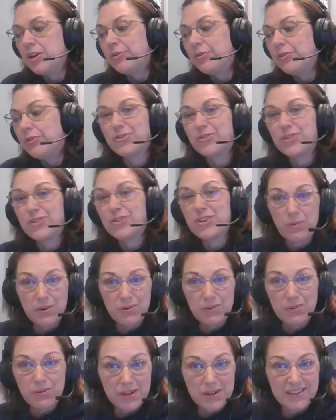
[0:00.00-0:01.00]
There's not
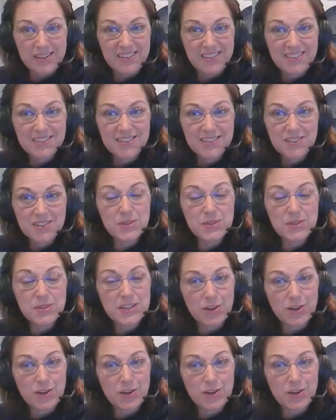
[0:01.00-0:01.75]
one written, so it's